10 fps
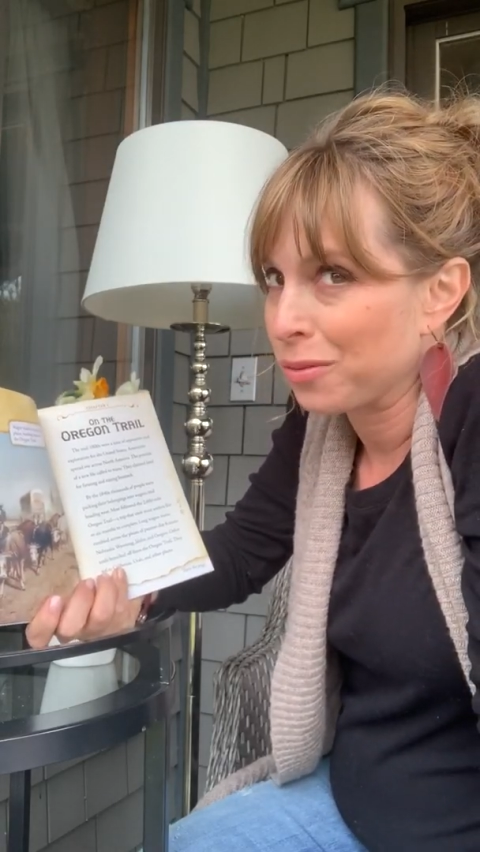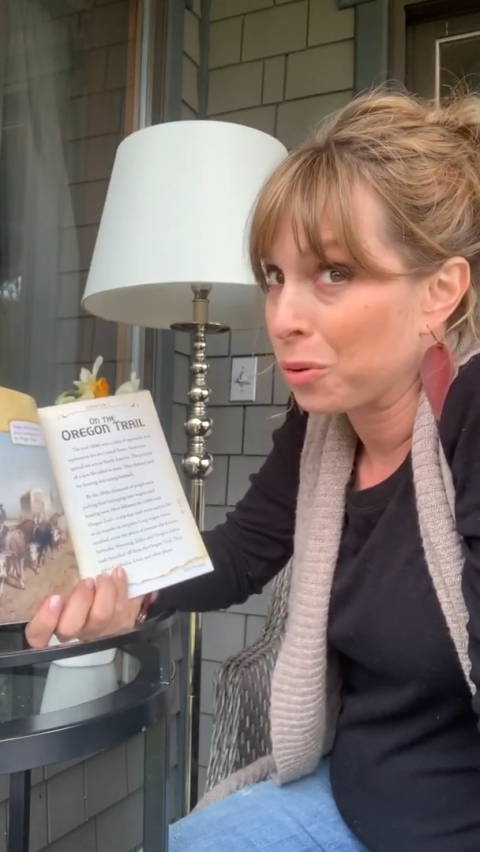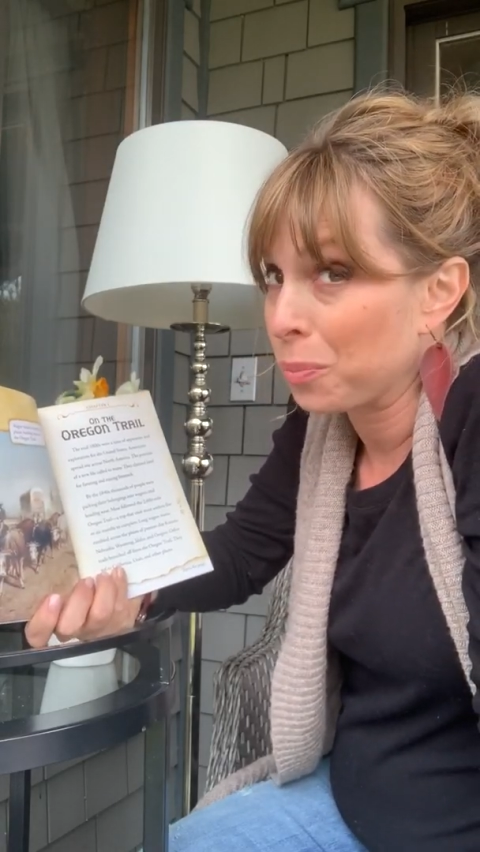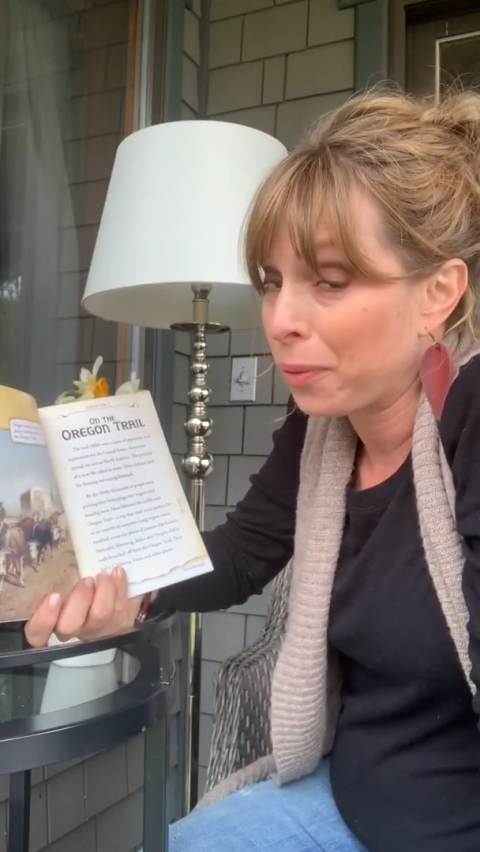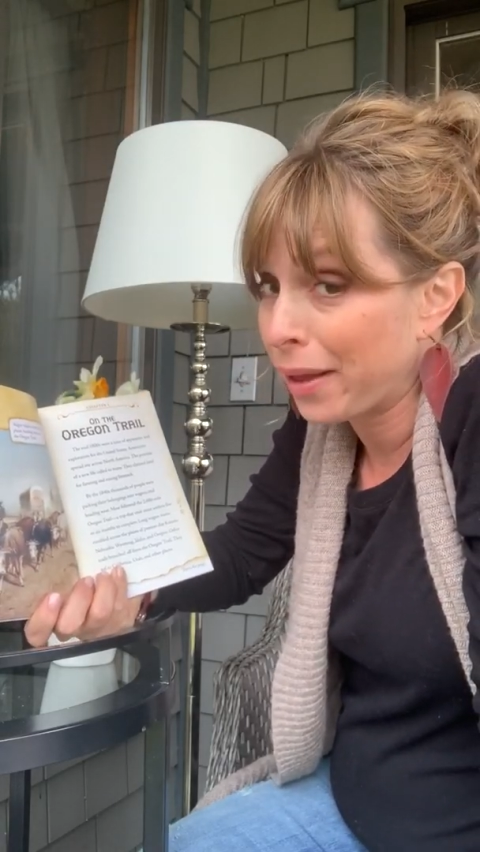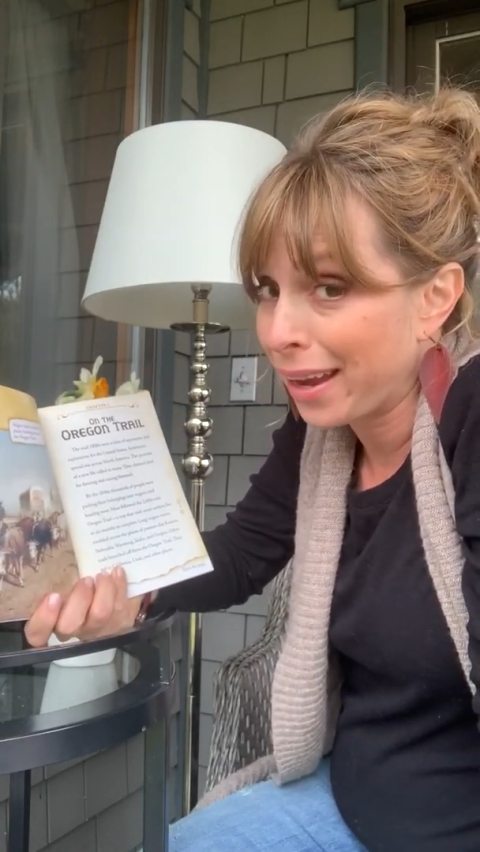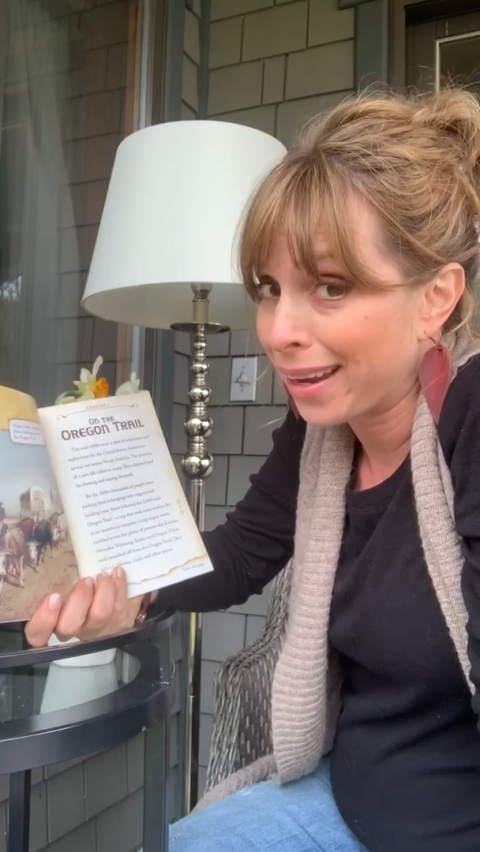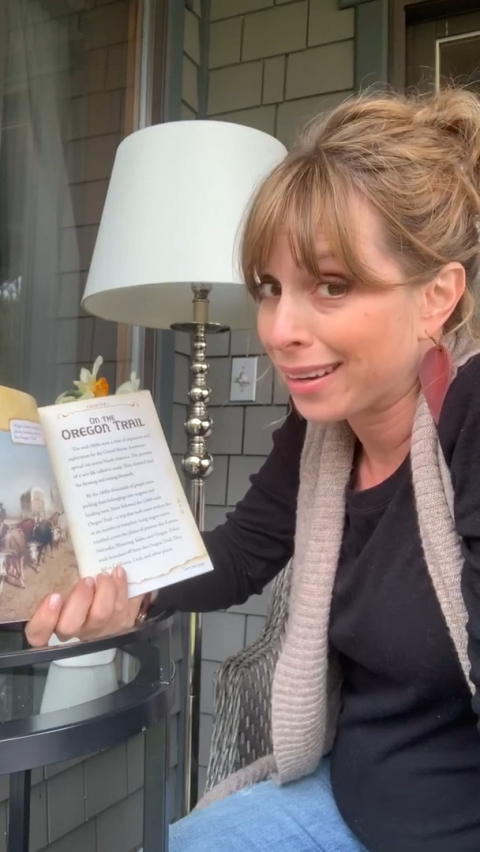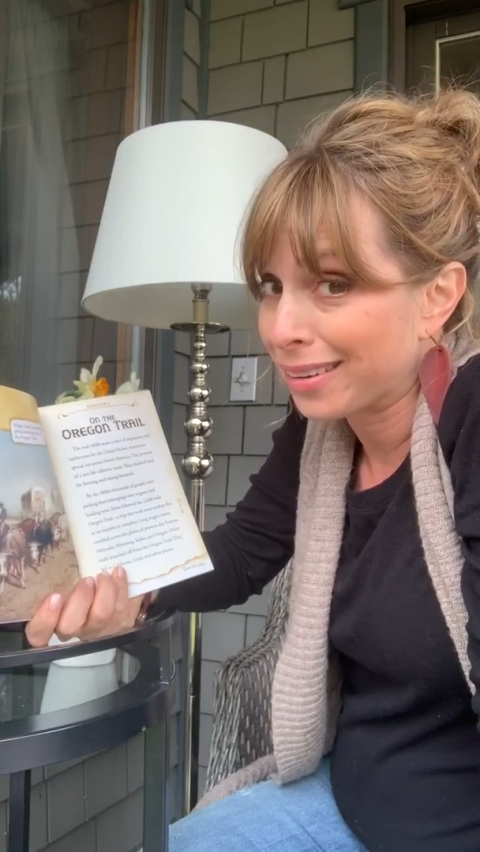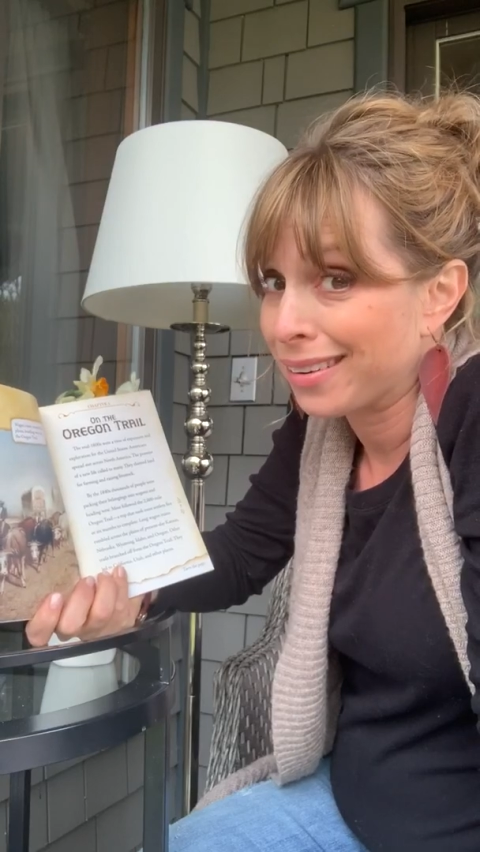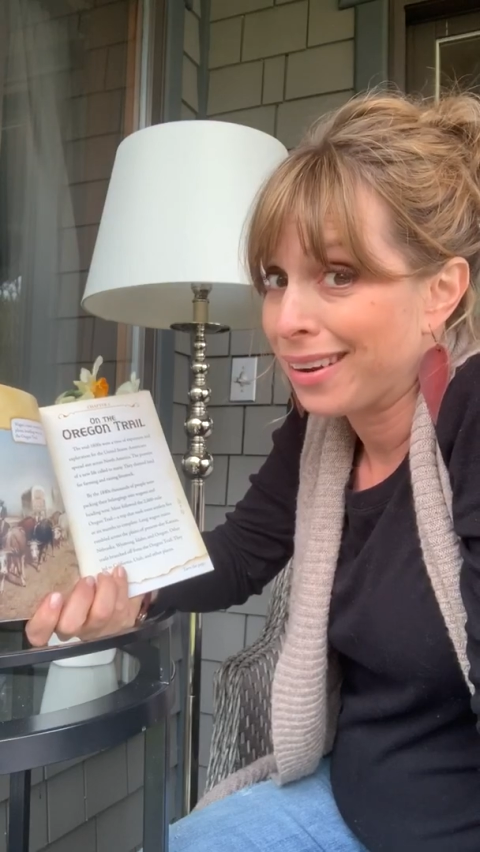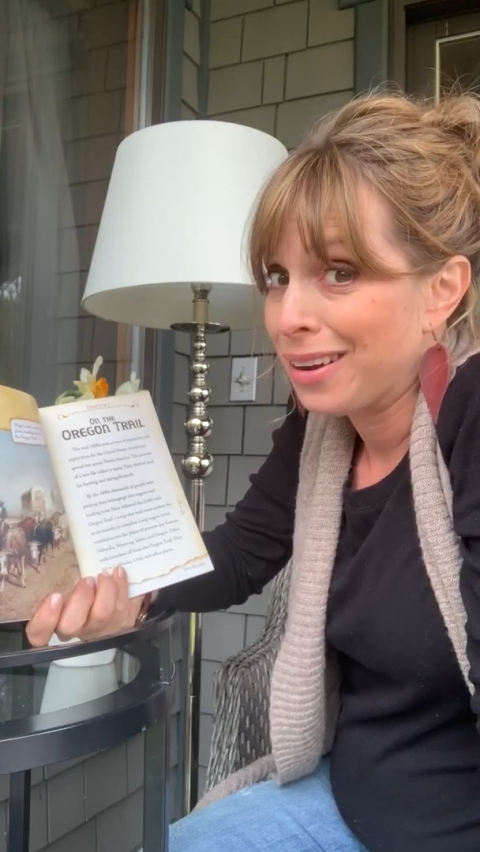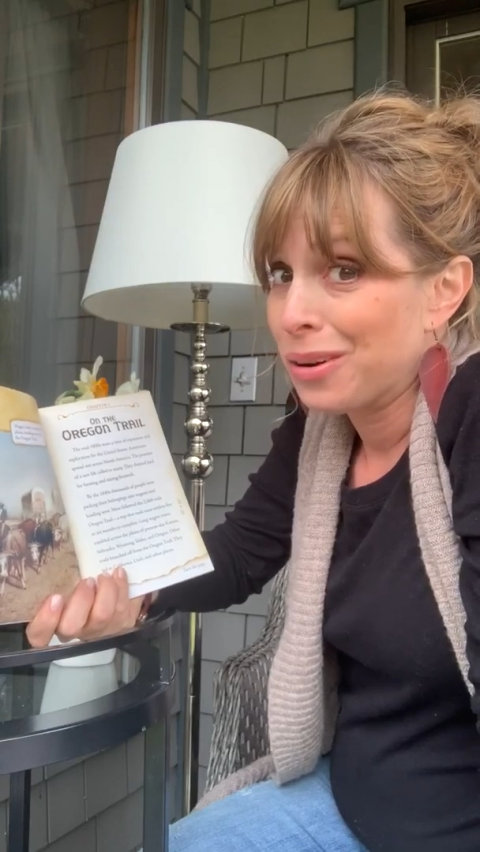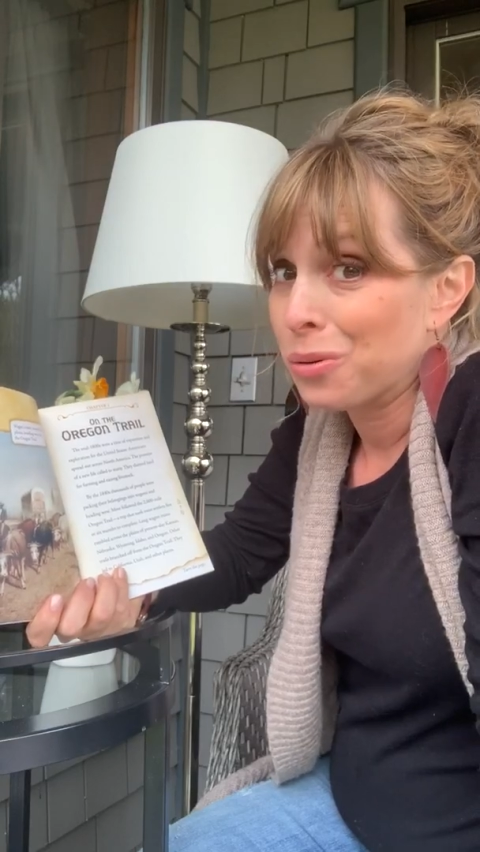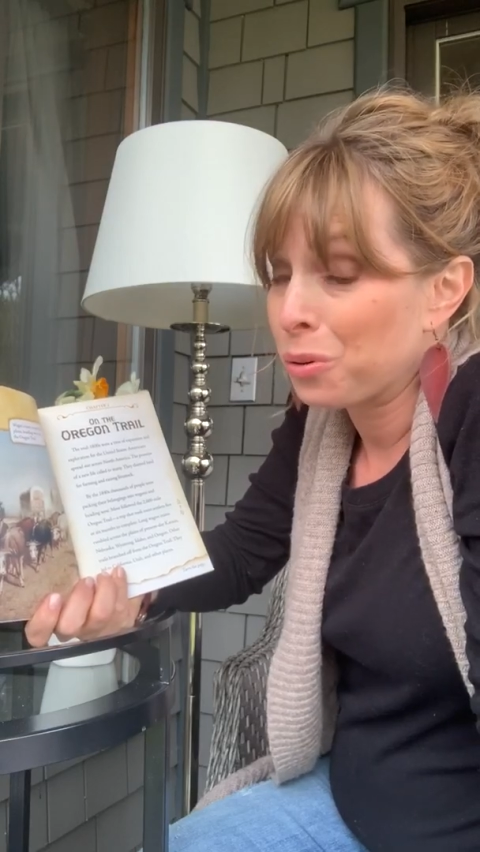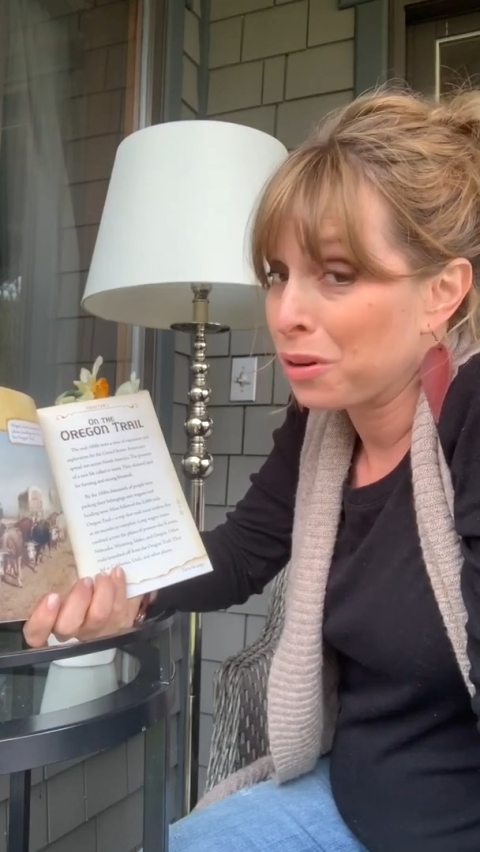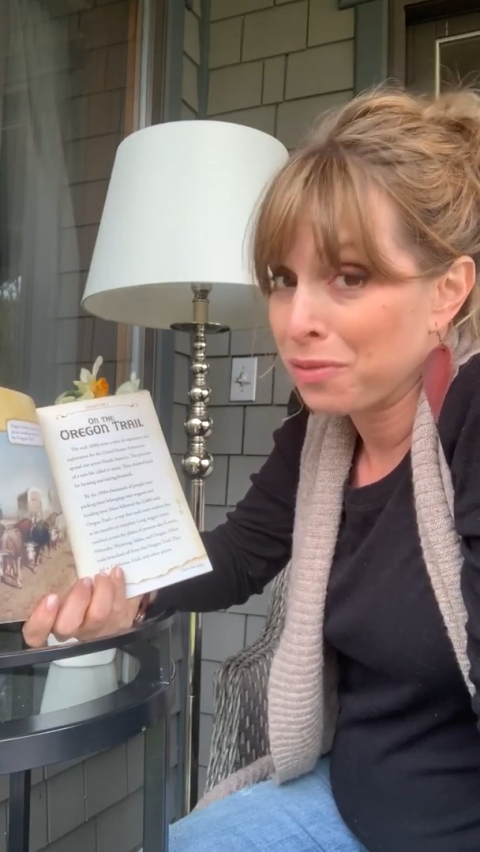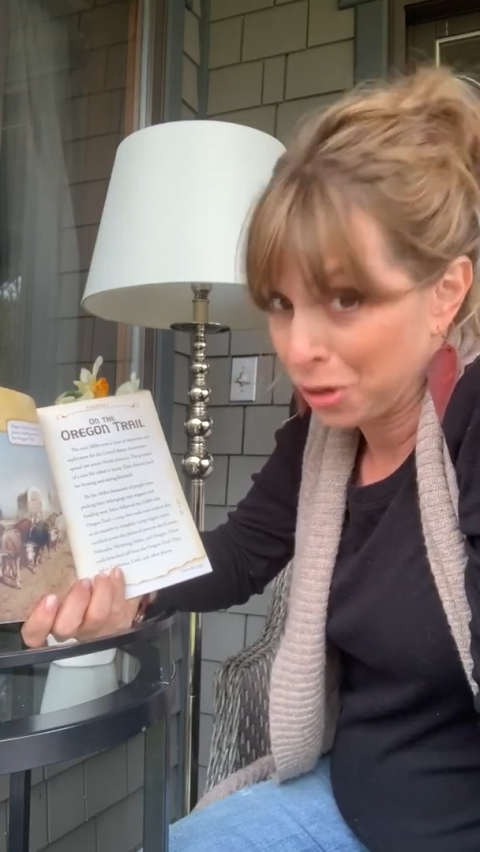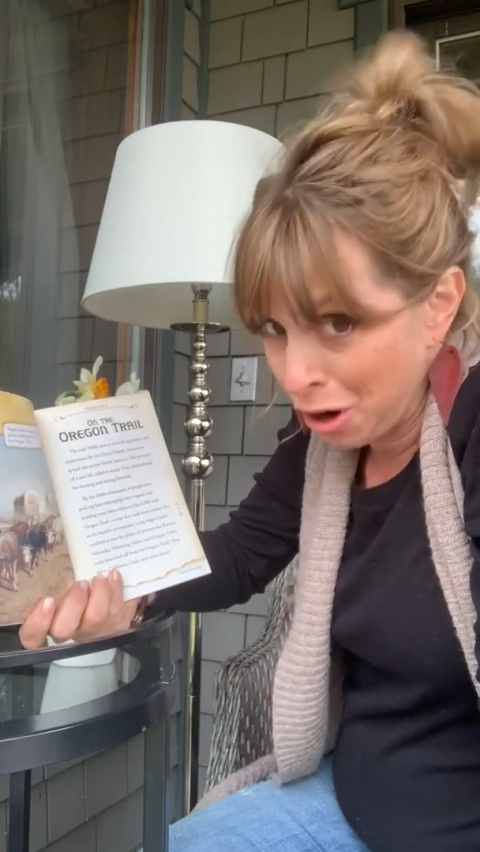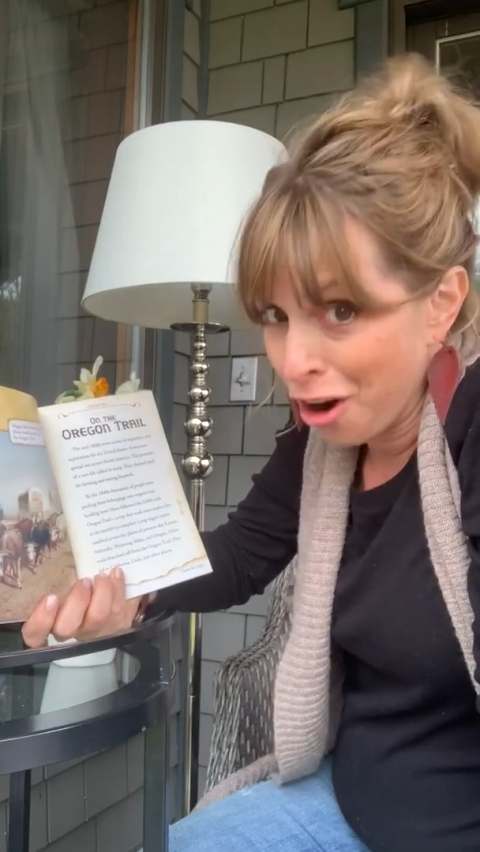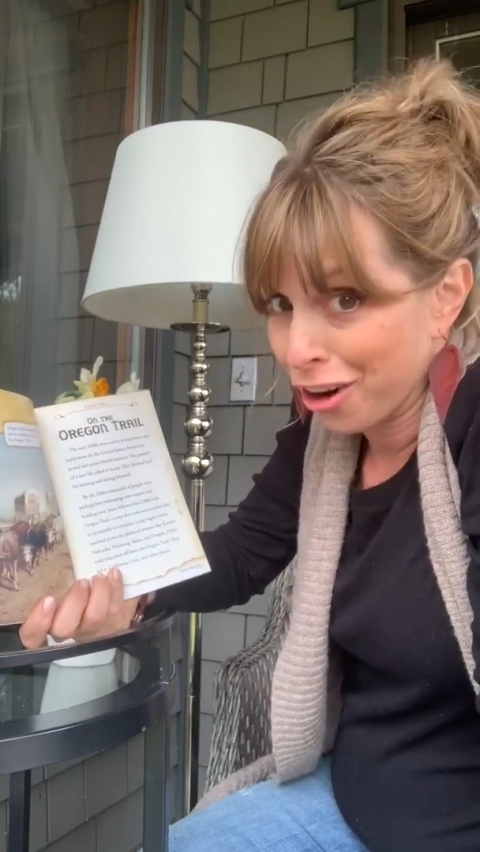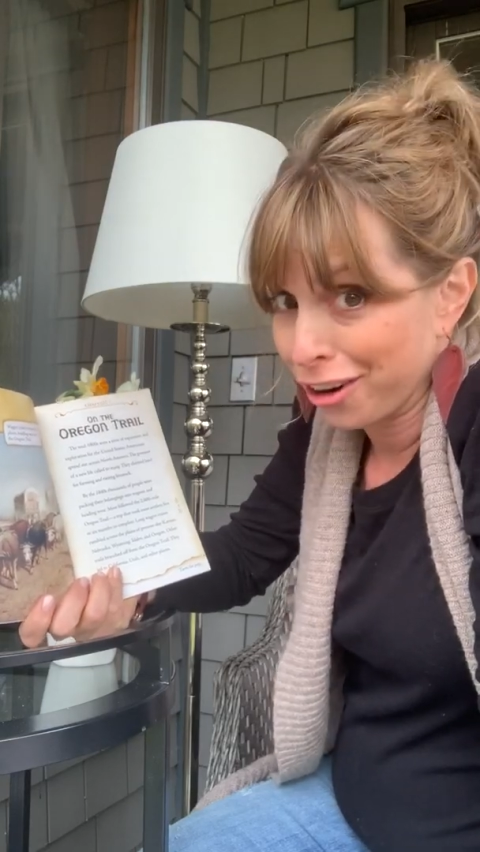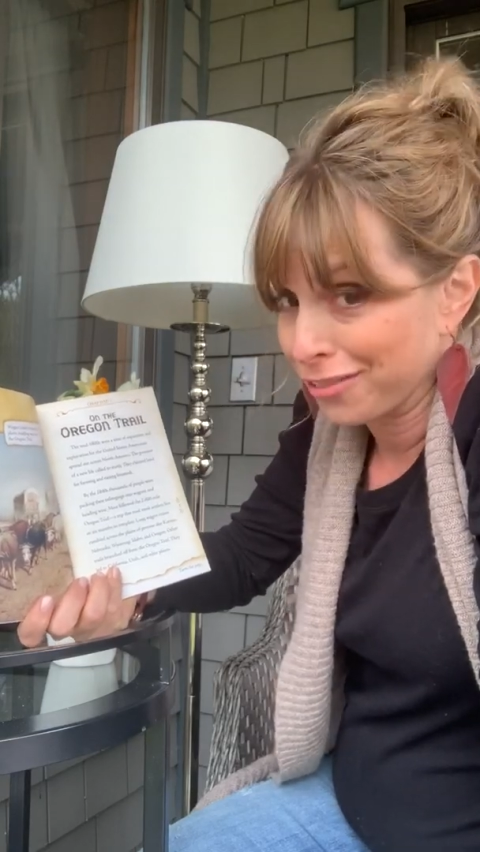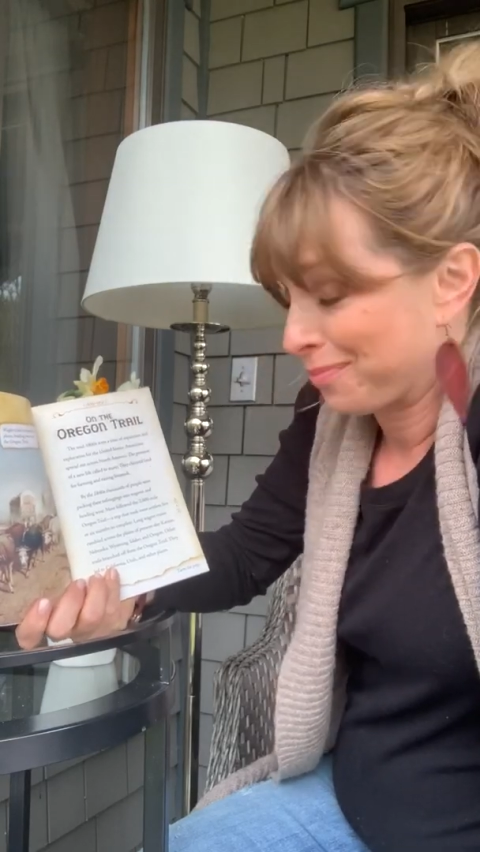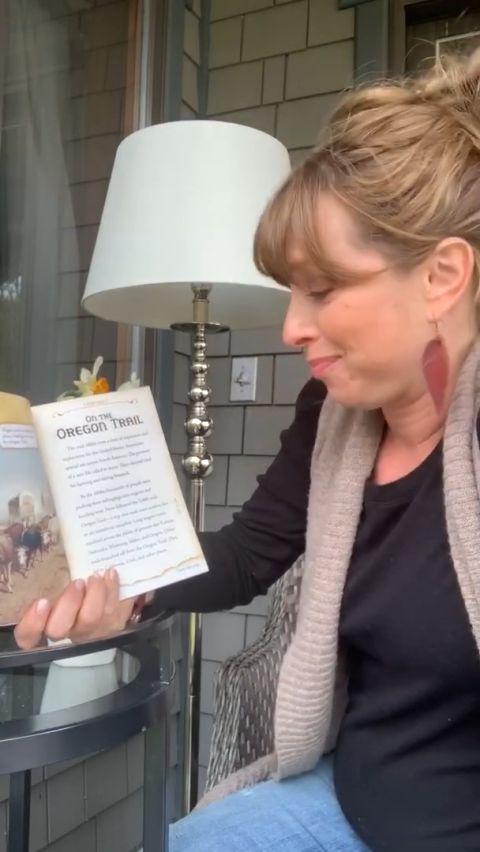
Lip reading: or plane or even car.